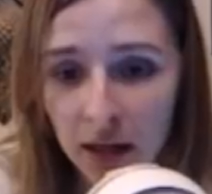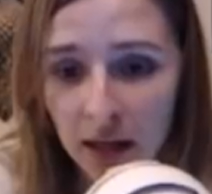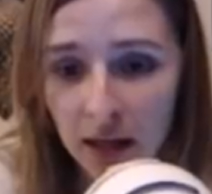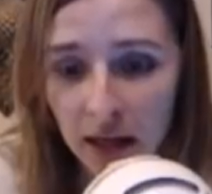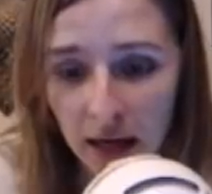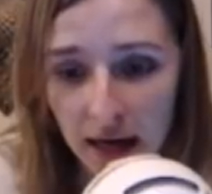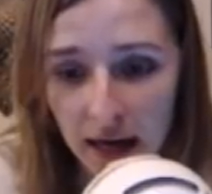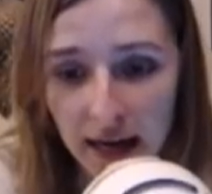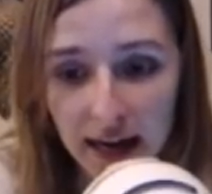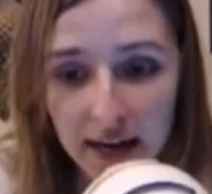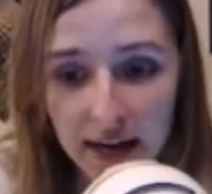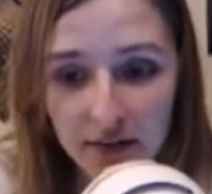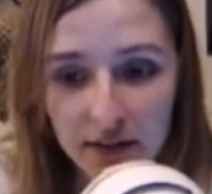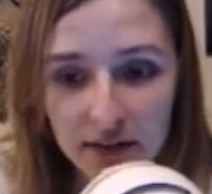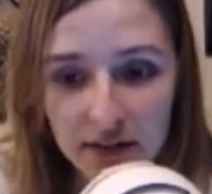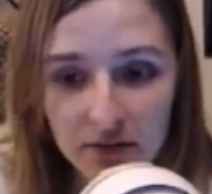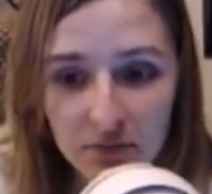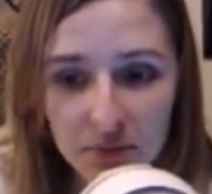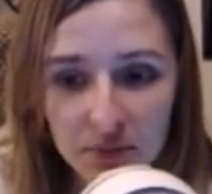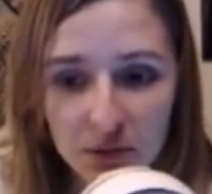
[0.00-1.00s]
I haven't
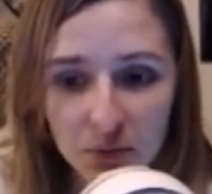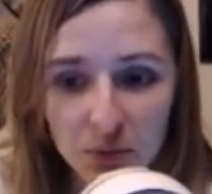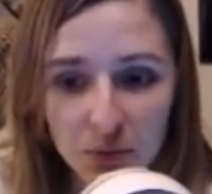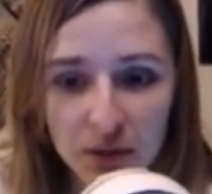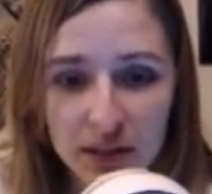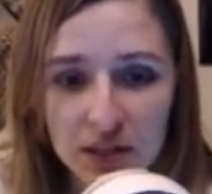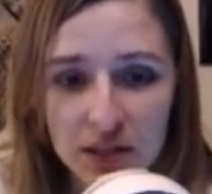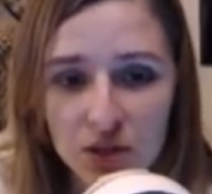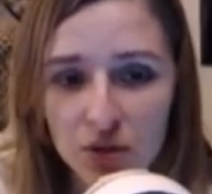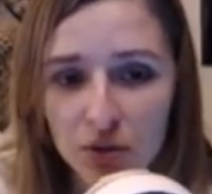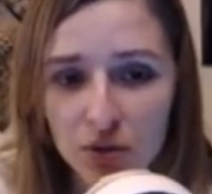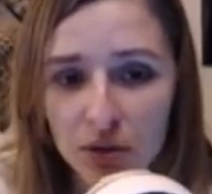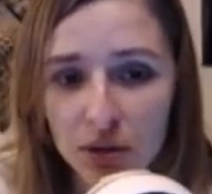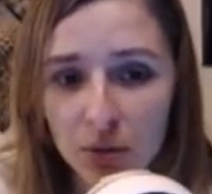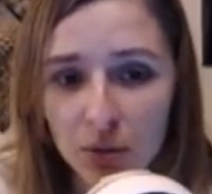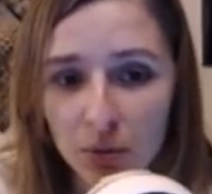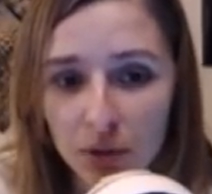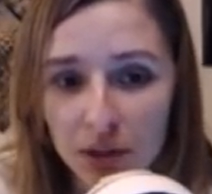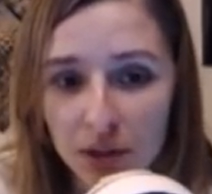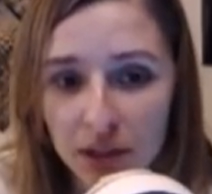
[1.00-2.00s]
even been really doing
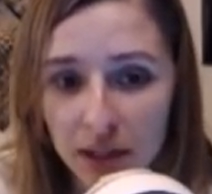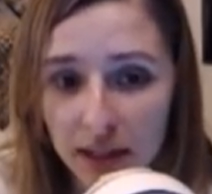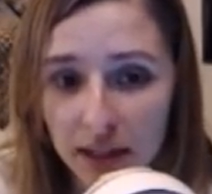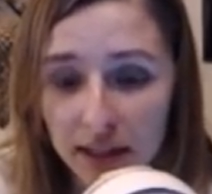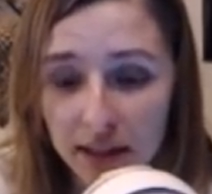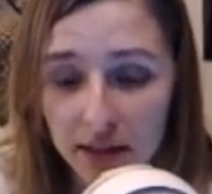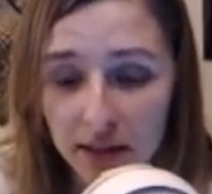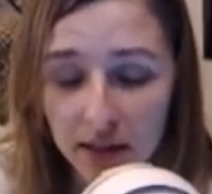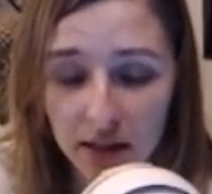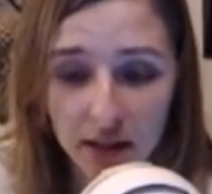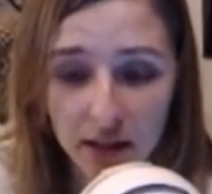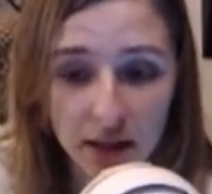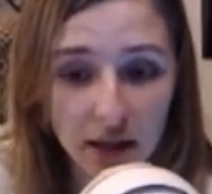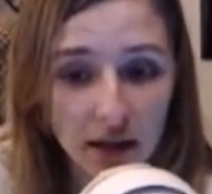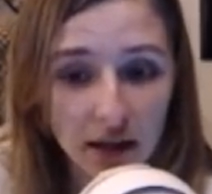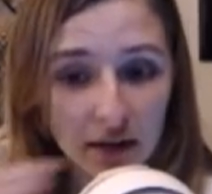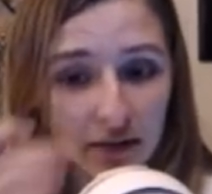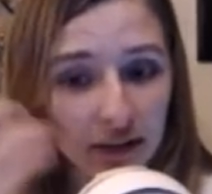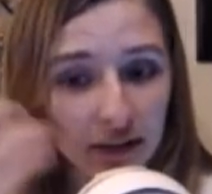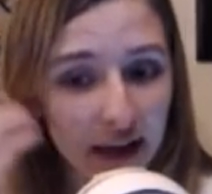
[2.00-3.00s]
woodcut
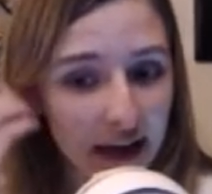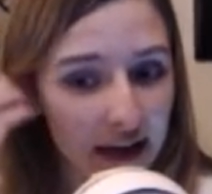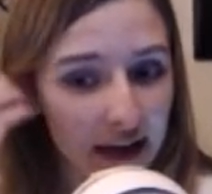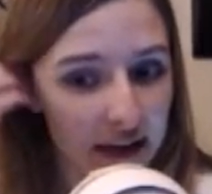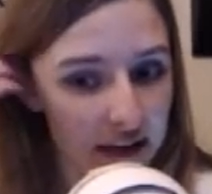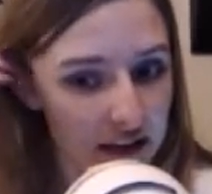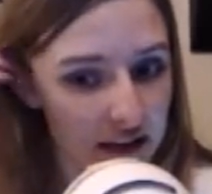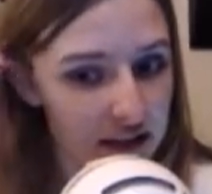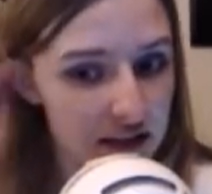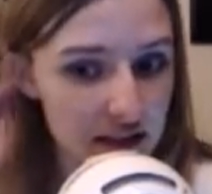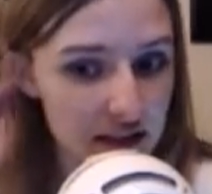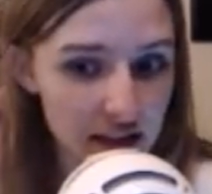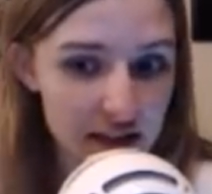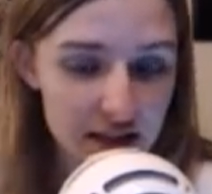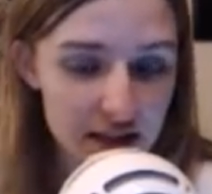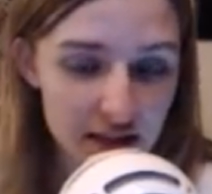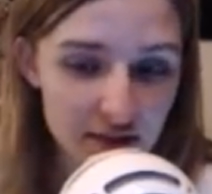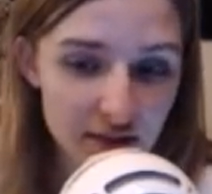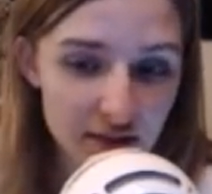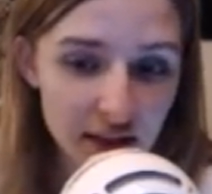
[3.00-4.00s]
that
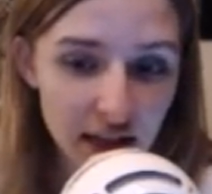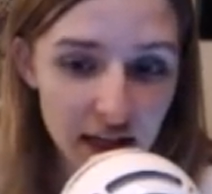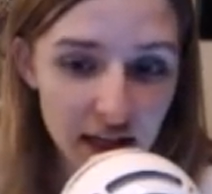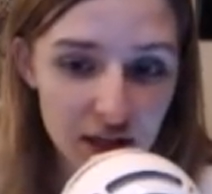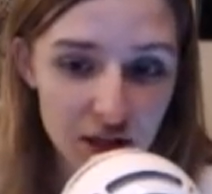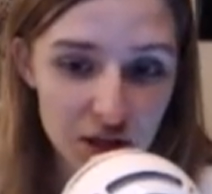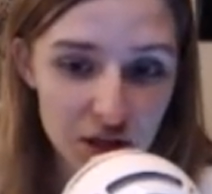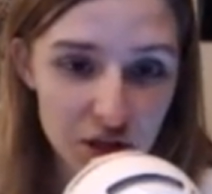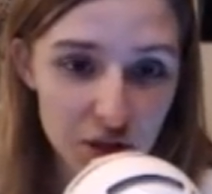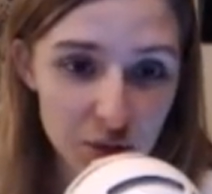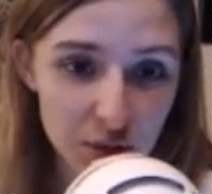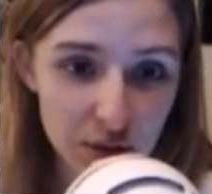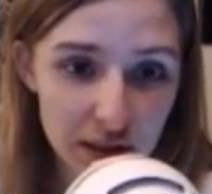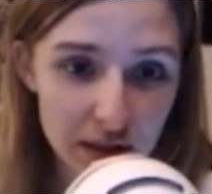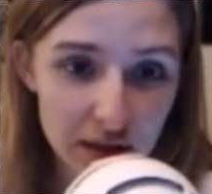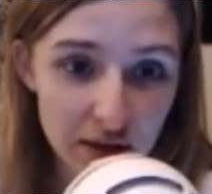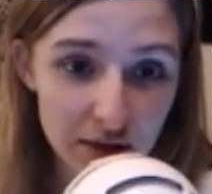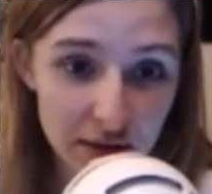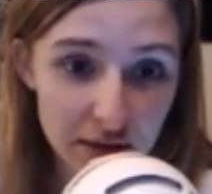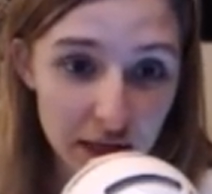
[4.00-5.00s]
extensively. I just do it
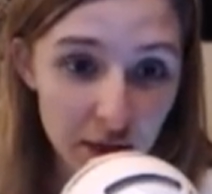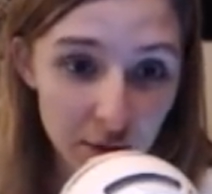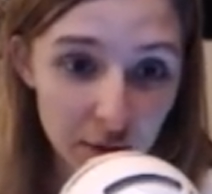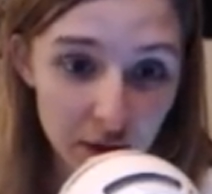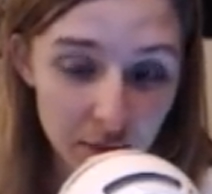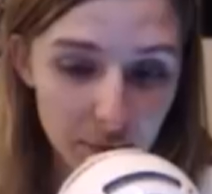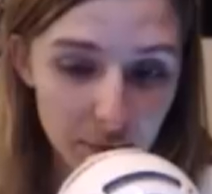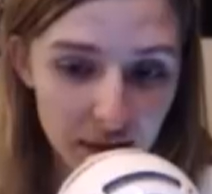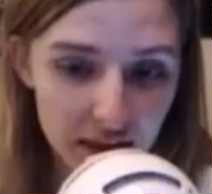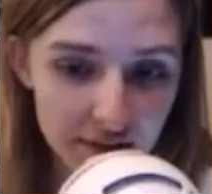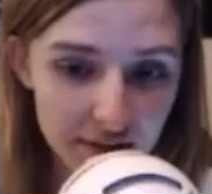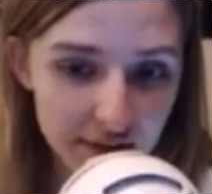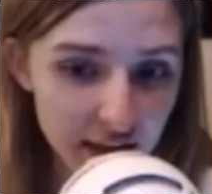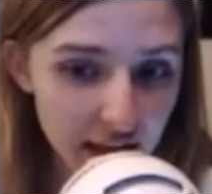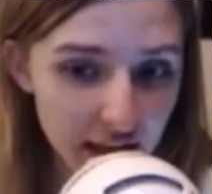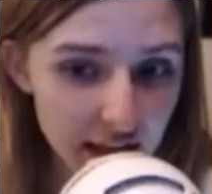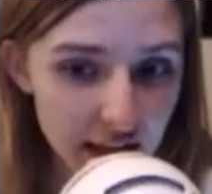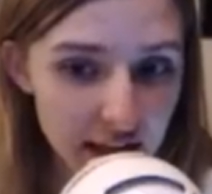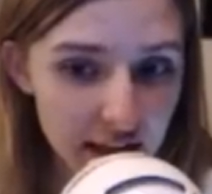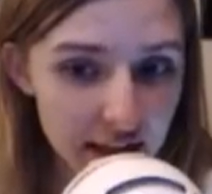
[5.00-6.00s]
here and there when I'm
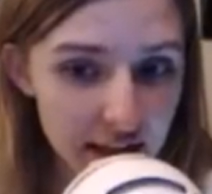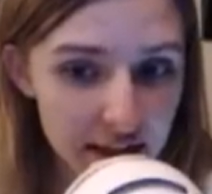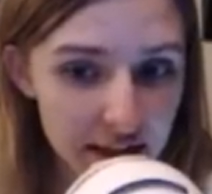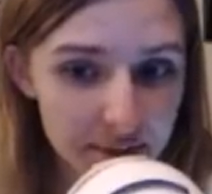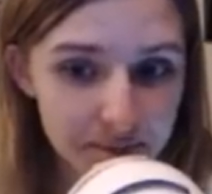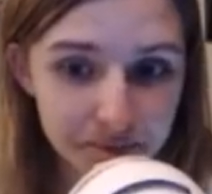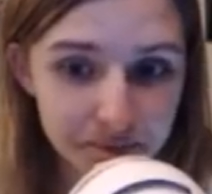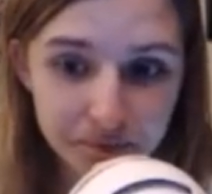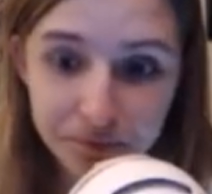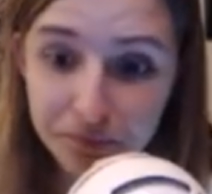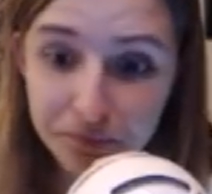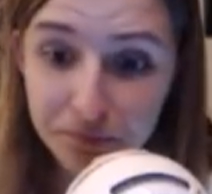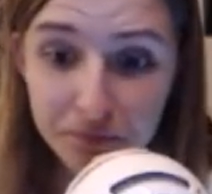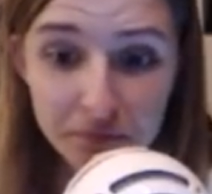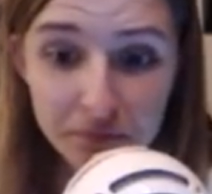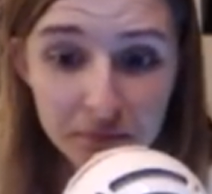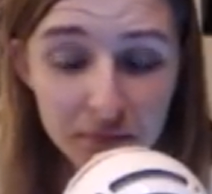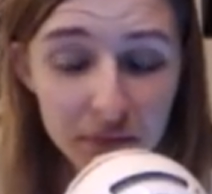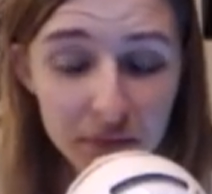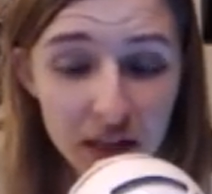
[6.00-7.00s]
AFKing and
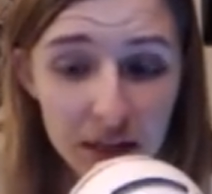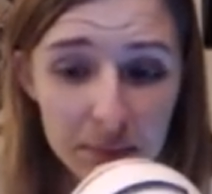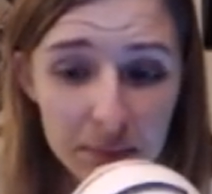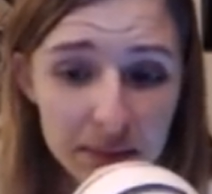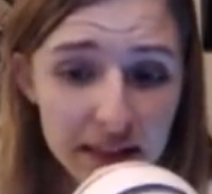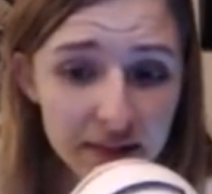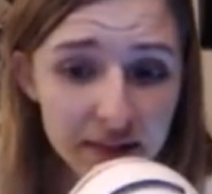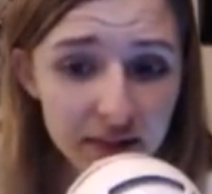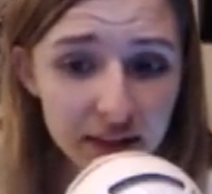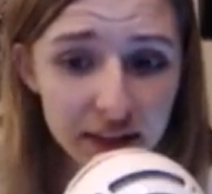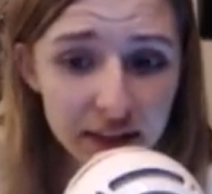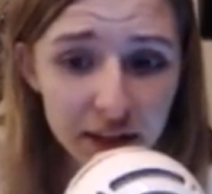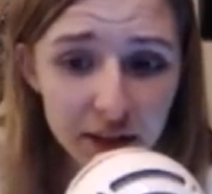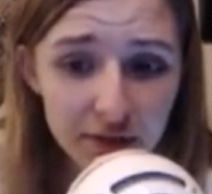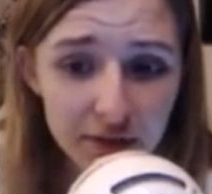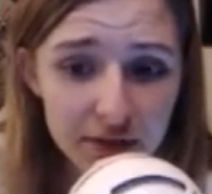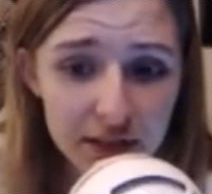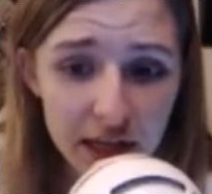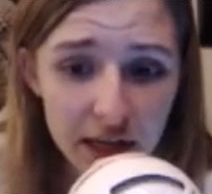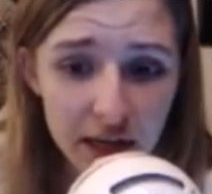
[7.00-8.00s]
I'm leveling it over
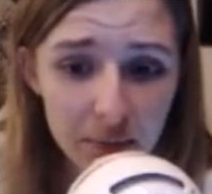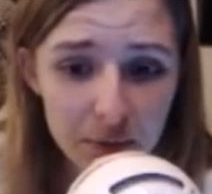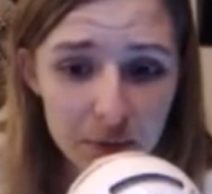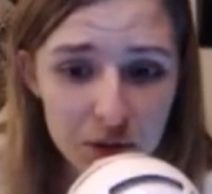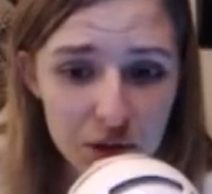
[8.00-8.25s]
time, which is